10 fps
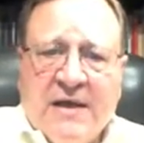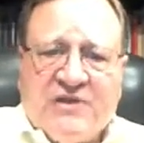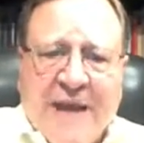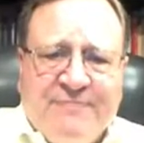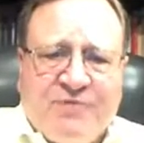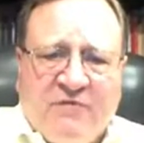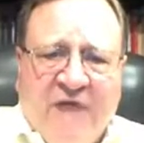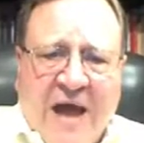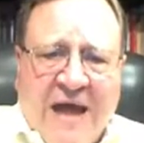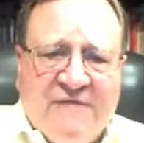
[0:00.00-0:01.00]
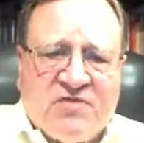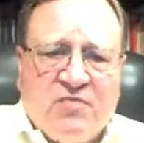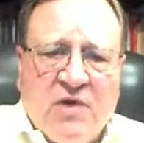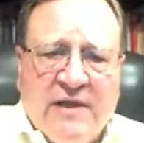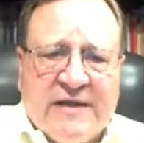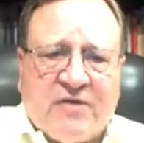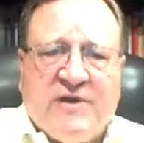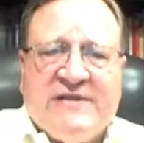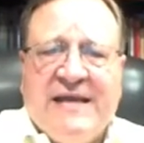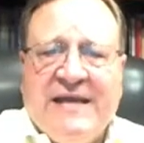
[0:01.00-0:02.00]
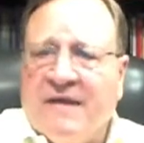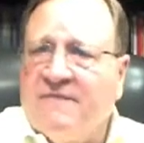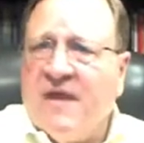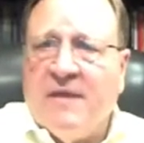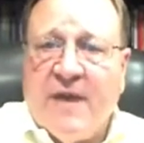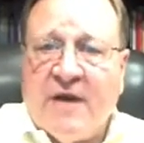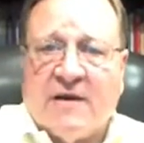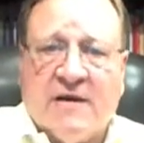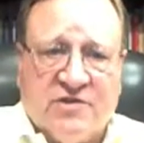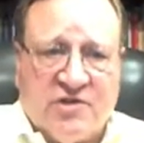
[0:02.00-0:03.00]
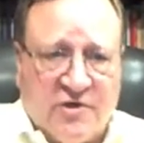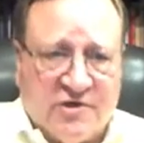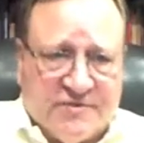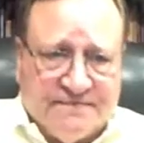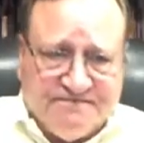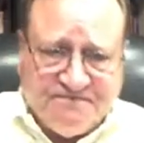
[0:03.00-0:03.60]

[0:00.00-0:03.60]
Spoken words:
Chapter 5 is really a critique of the American church.